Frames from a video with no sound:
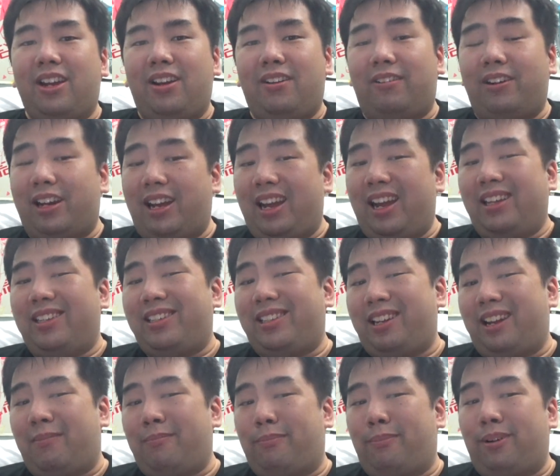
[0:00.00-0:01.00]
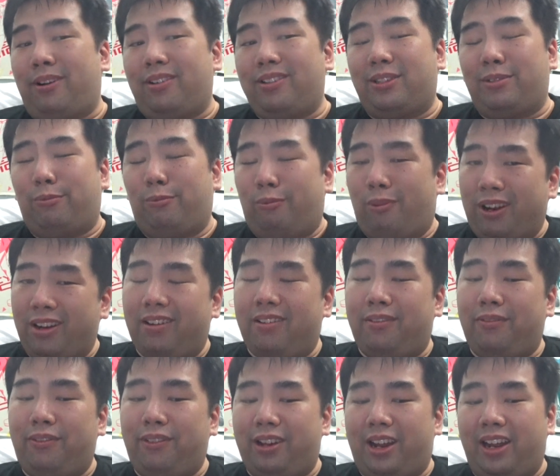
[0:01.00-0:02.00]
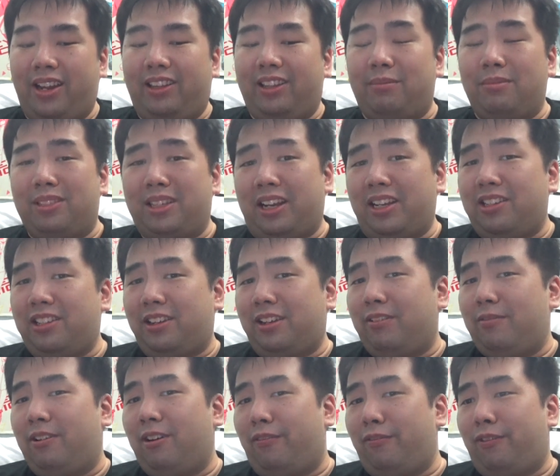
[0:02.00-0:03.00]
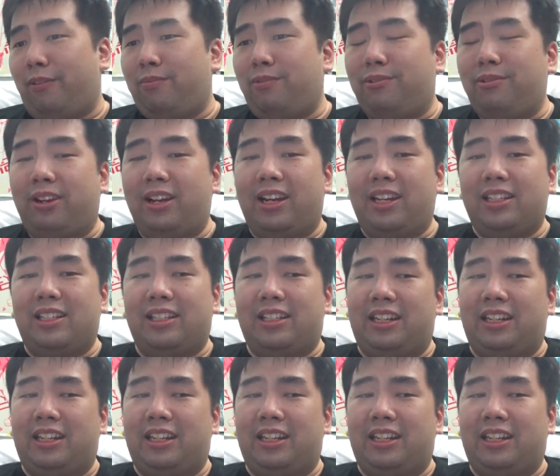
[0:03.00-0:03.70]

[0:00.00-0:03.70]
where I actually unbox one of the items I actually got from you guys.